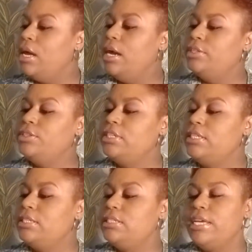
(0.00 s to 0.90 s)

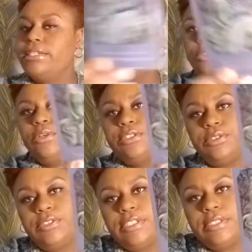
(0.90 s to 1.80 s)
underneath the deck, the
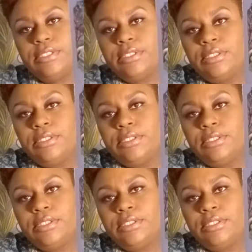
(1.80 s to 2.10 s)
Sorceress.